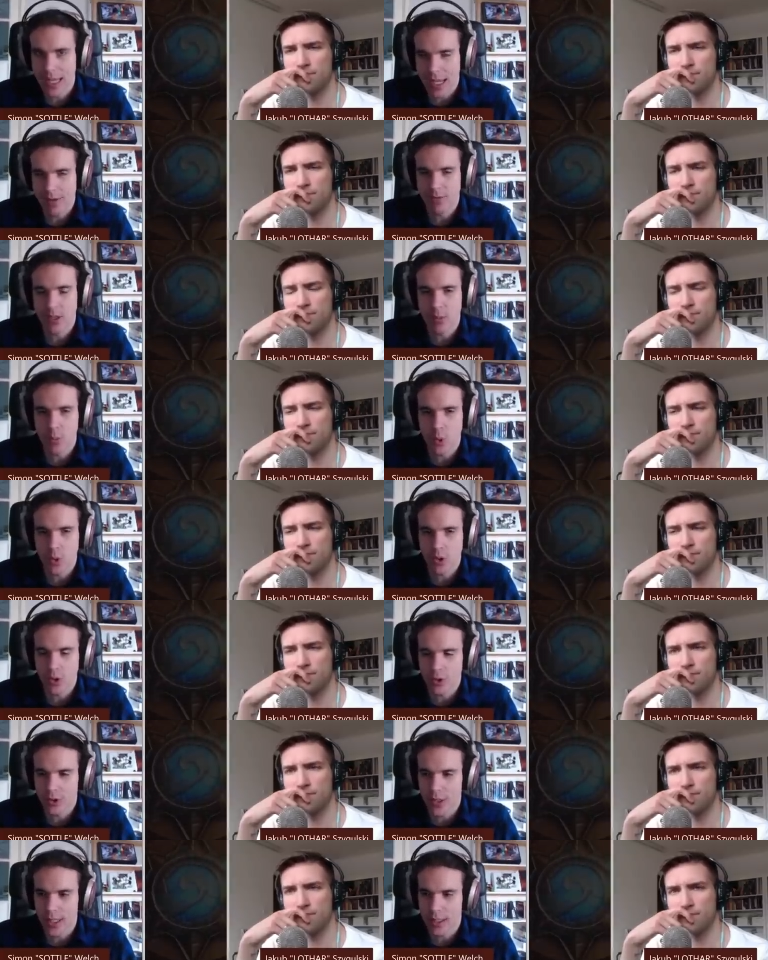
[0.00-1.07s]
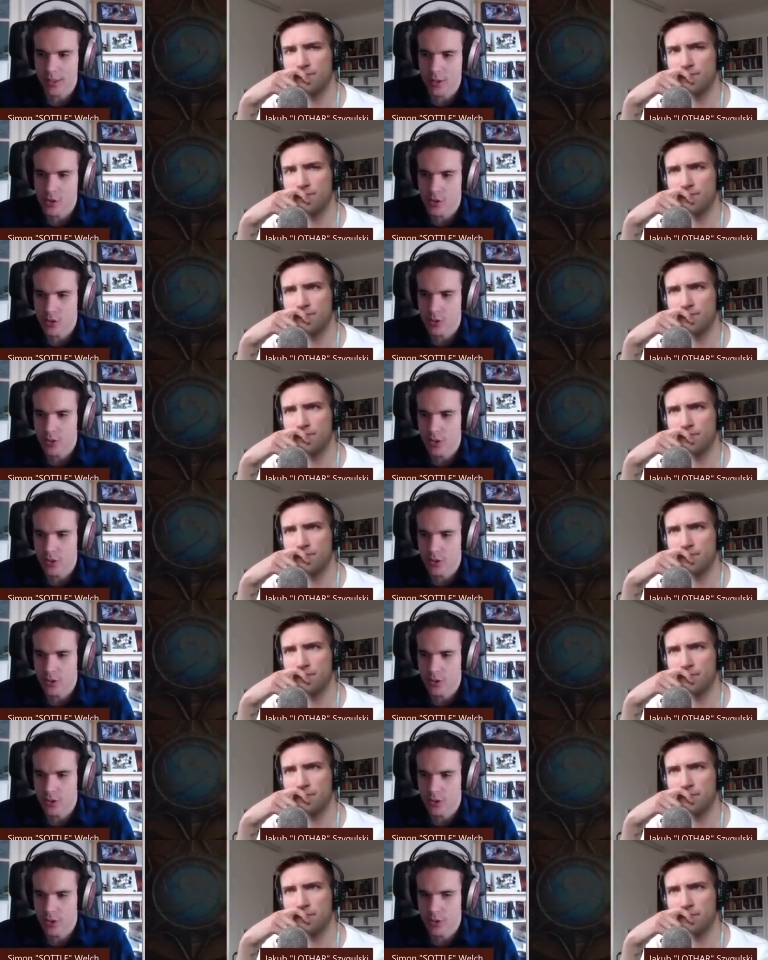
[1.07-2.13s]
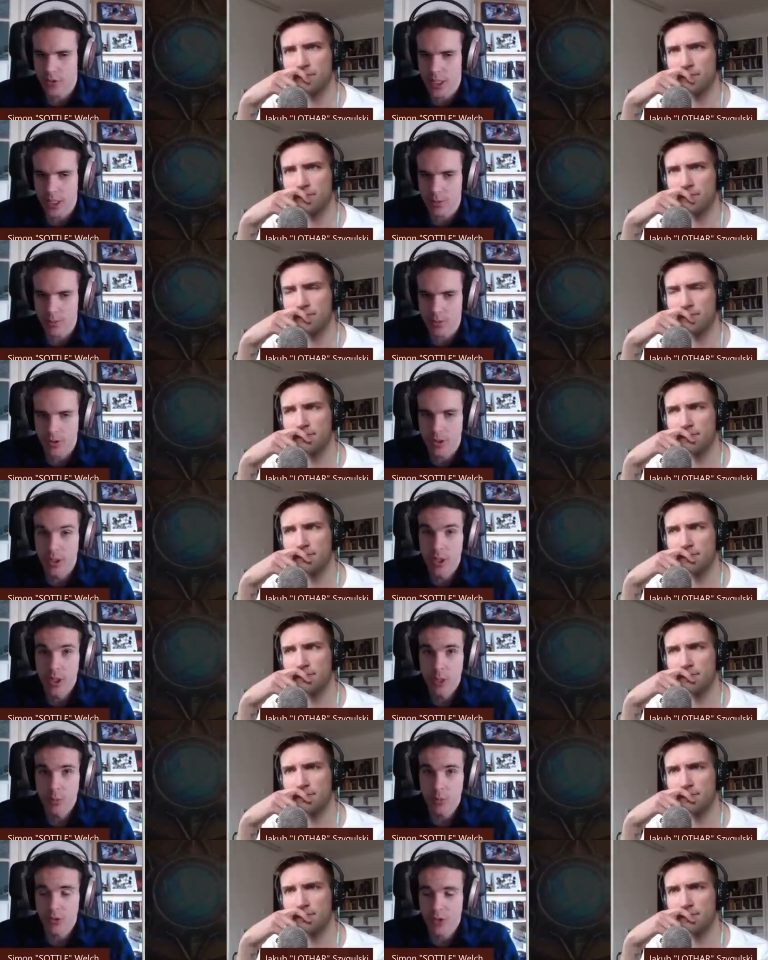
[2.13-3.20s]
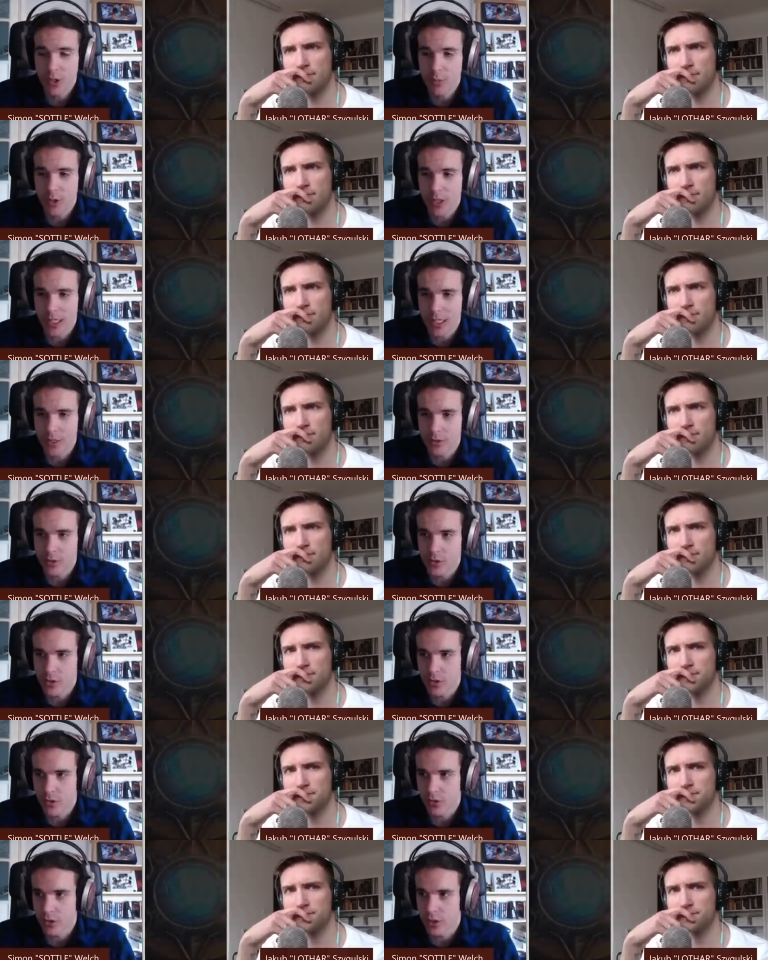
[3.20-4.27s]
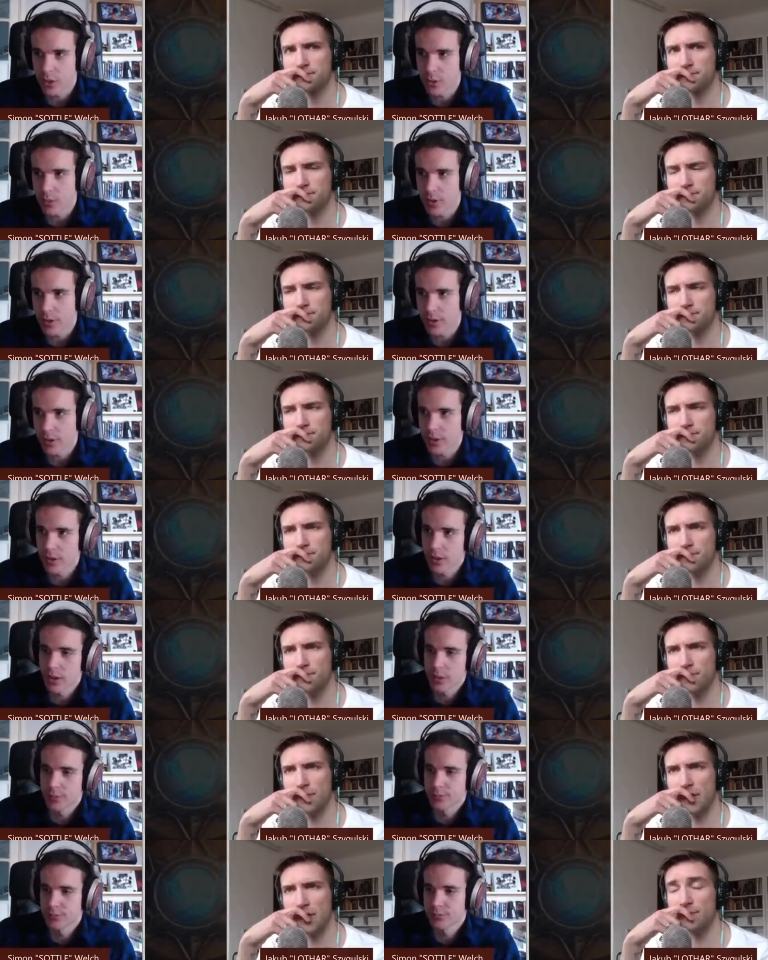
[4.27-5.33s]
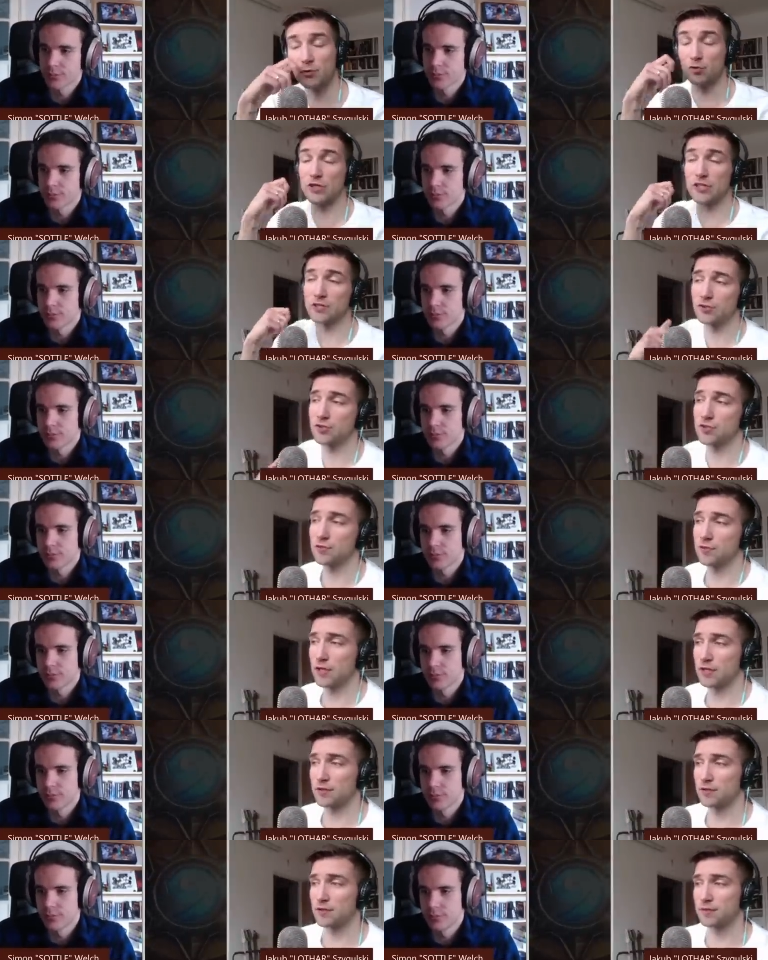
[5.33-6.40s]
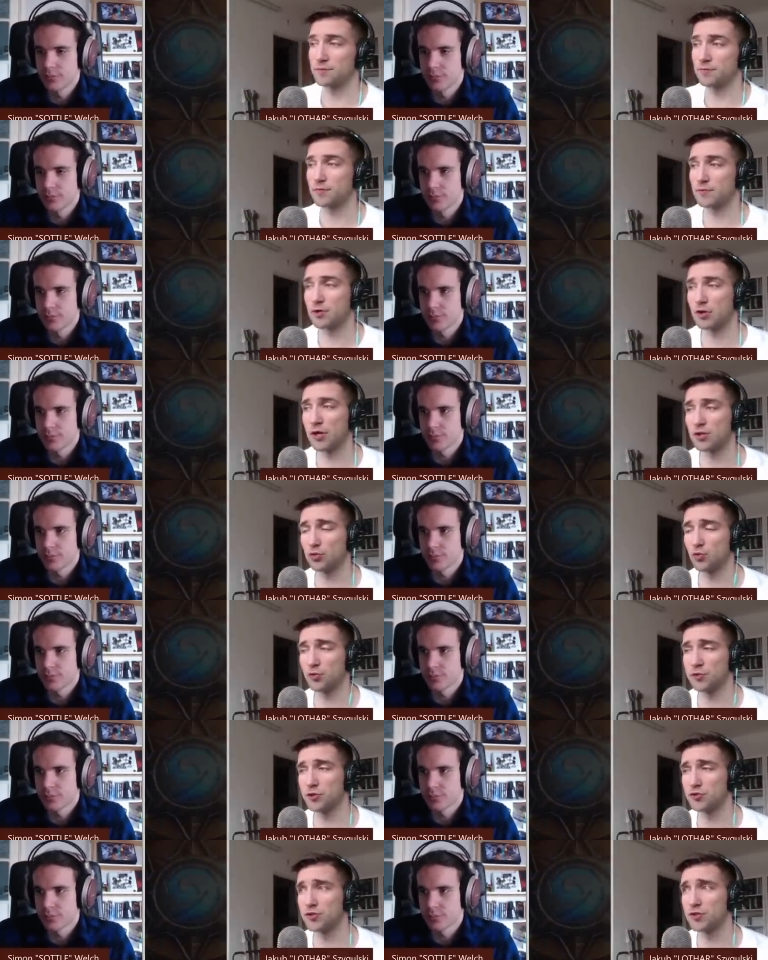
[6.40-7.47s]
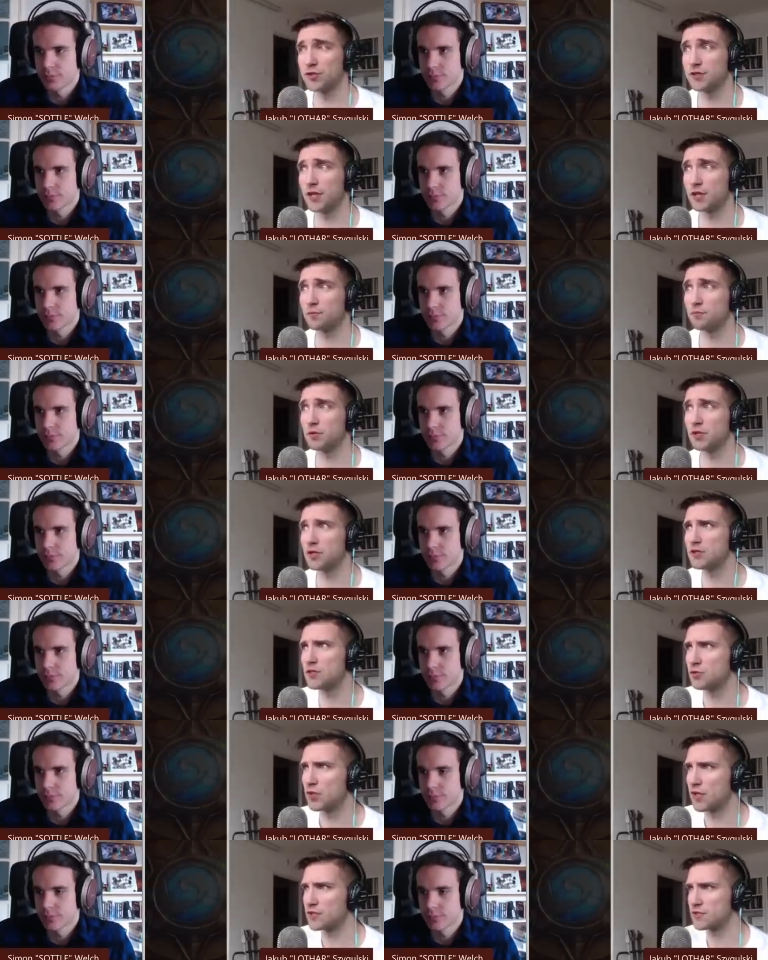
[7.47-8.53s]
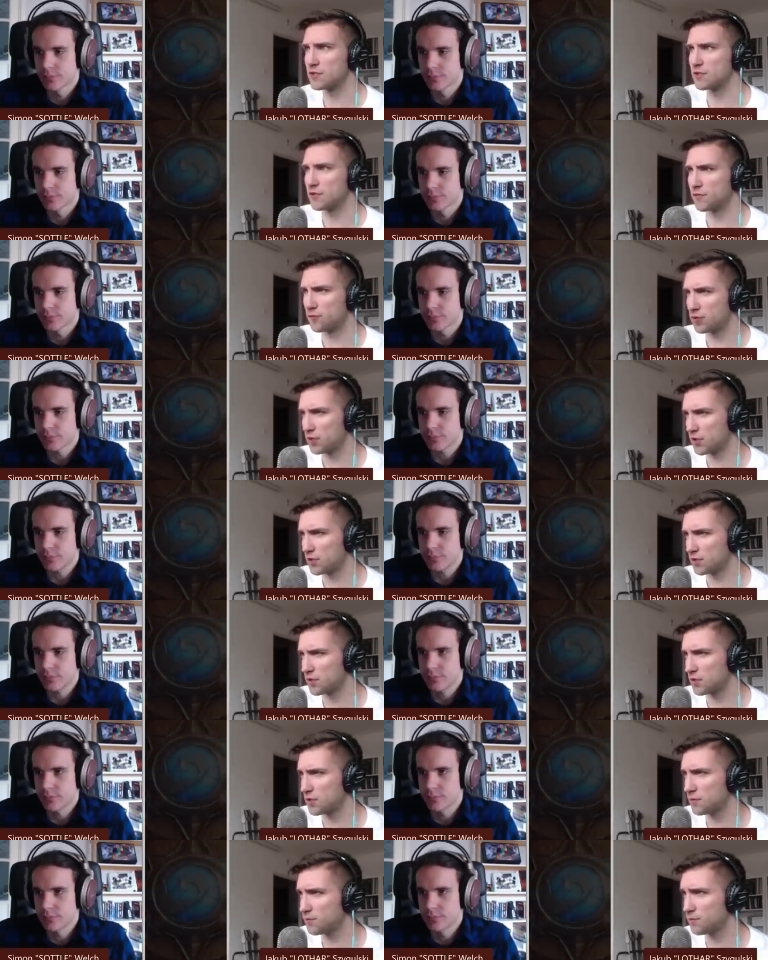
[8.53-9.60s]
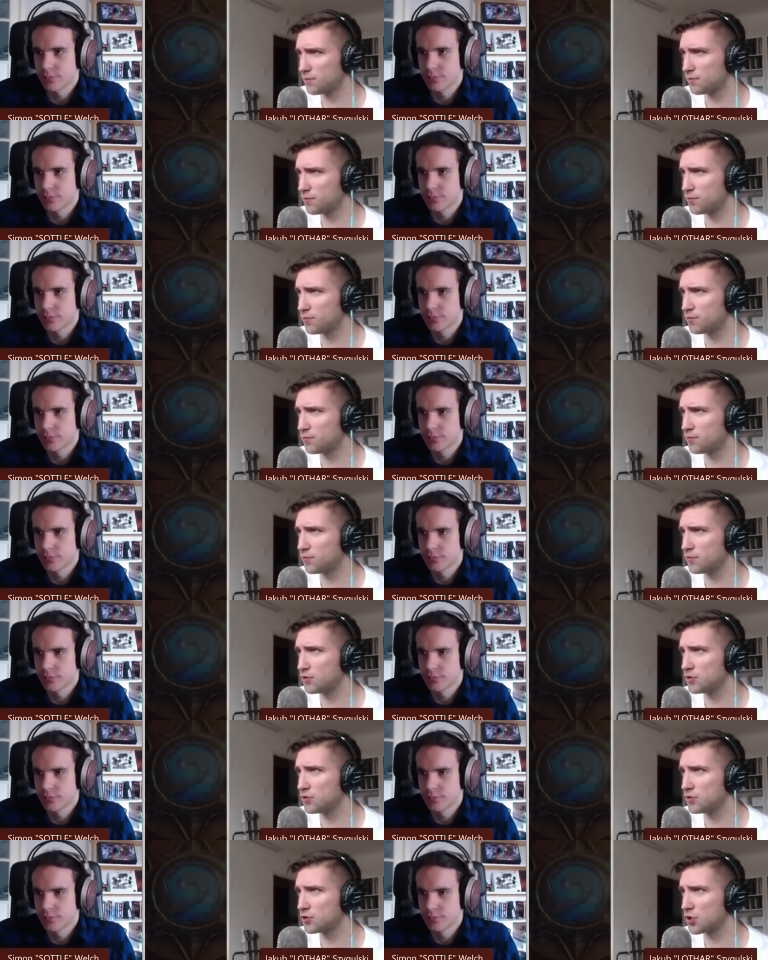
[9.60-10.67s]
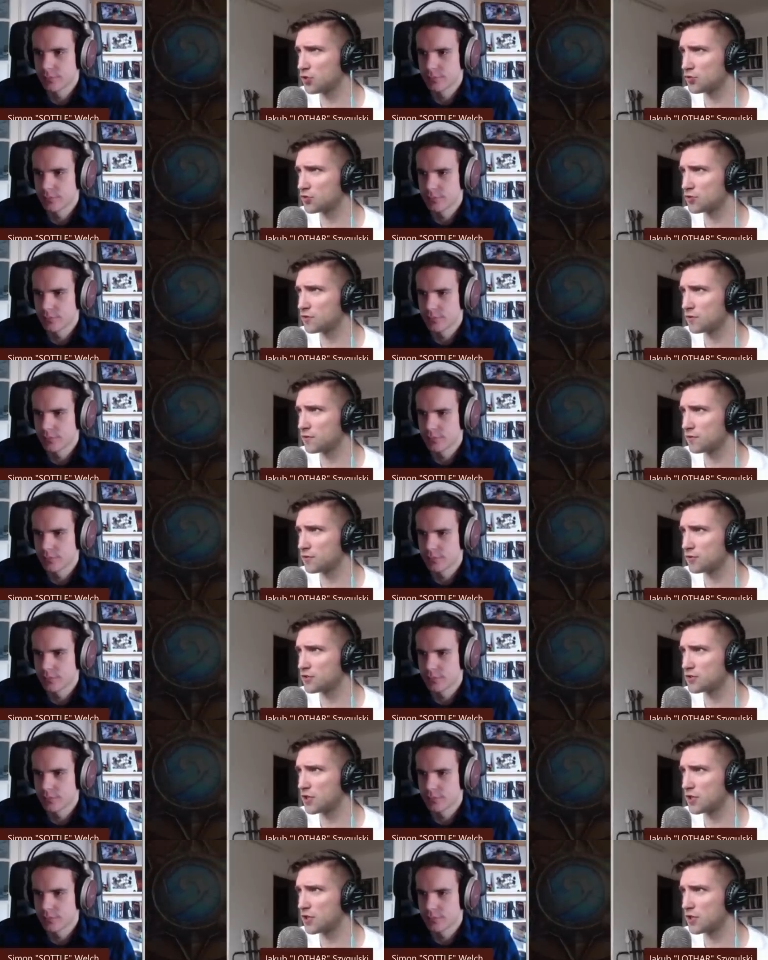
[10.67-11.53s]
Speaker 1: healing heavy warlock deck as your as your control deck. But we'll see what Kolento chooses to go with here.
Speaker 2: I'm really interested. Like, um, Kolento, we're using the deck B, so that's different that he chose